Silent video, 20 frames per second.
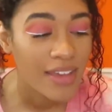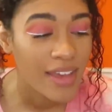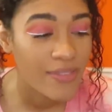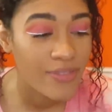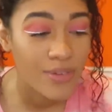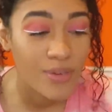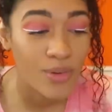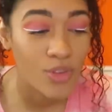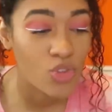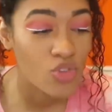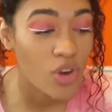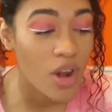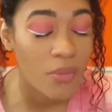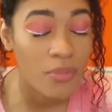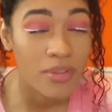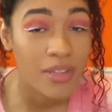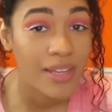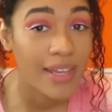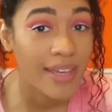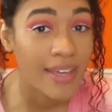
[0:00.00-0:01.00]
if you could
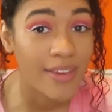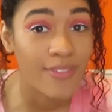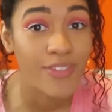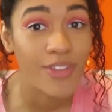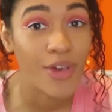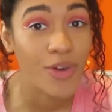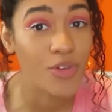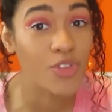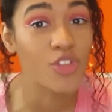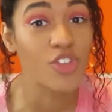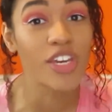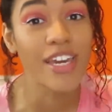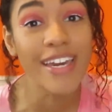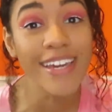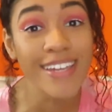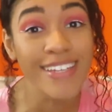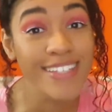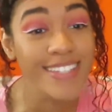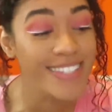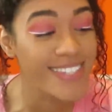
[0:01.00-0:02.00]
drop the link for those
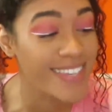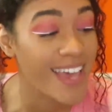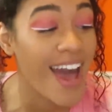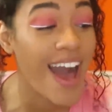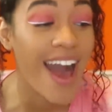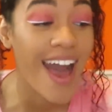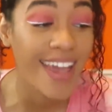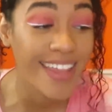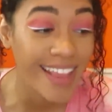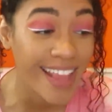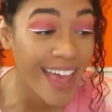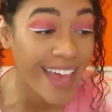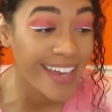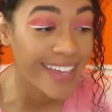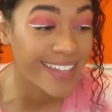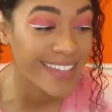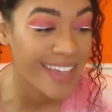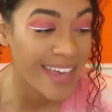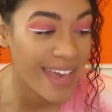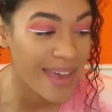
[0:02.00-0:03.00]
jeans, I'd
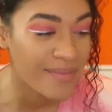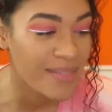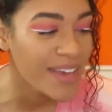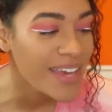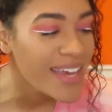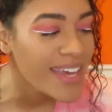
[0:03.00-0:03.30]
like them.